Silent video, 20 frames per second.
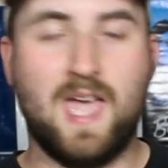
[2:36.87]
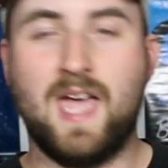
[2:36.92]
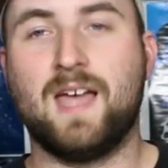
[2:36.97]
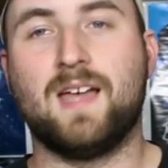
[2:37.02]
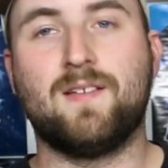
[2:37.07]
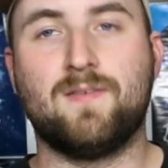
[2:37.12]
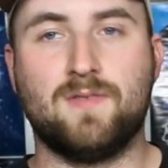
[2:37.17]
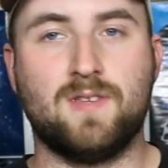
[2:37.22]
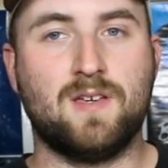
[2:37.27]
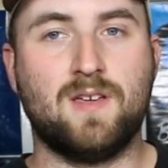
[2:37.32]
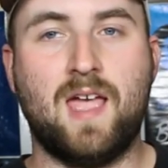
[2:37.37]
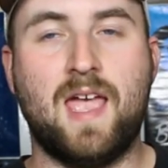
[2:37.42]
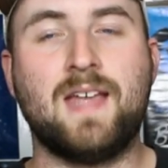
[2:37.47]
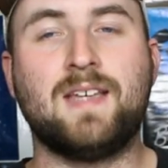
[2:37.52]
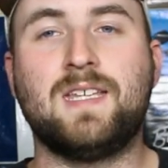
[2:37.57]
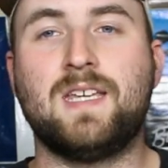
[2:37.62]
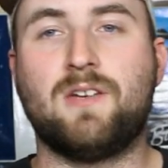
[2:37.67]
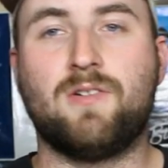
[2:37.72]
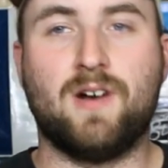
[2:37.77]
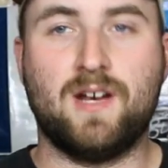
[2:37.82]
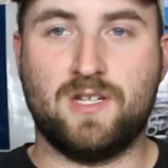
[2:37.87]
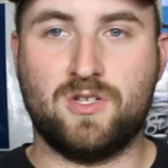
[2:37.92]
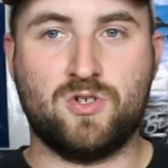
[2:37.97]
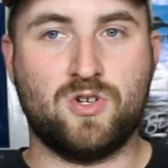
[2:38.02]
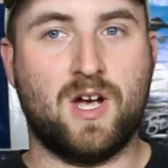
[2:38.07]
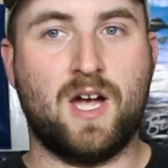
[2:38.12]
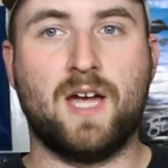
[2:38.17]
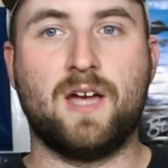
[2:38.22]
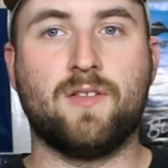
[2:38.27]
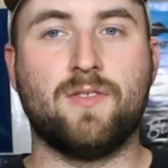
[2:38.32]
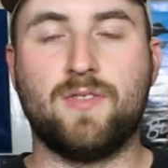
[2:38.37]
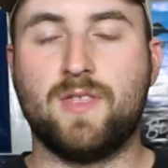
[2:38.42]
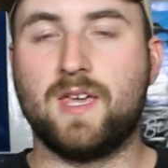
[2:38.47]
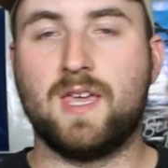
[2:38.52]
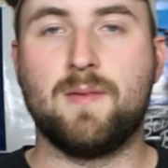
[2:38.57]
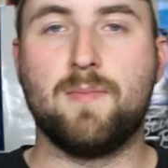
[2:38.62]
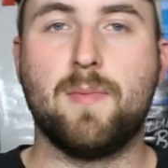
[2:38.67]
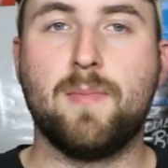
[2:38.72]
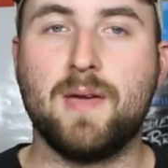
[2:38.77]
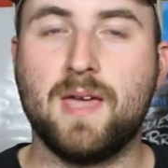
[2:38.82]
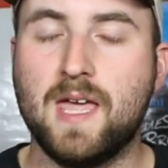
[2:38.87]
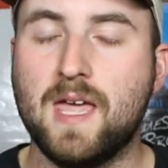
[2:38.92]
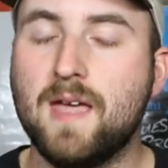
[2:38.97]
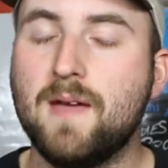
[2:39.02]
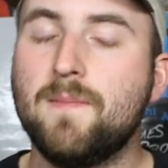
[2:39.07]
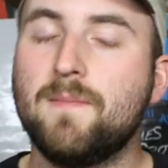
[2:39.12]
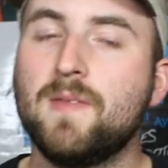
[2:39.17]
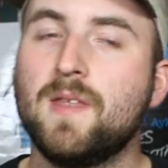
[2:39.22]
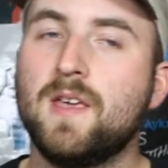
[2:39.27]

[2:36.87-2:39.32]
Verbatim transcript: Antichrist child thing in Biggie.